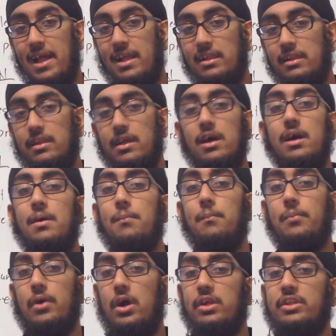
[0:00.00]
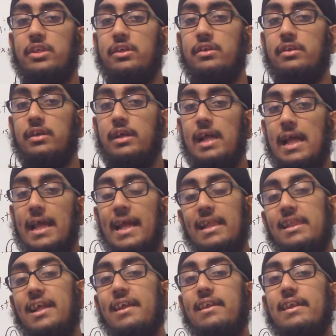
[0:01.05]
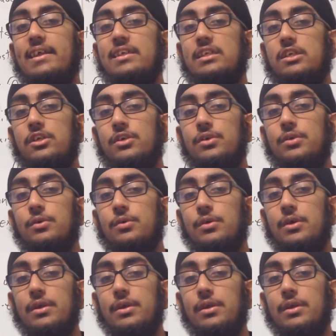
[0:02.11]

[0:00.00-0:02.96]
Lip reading: in the broth. He did this to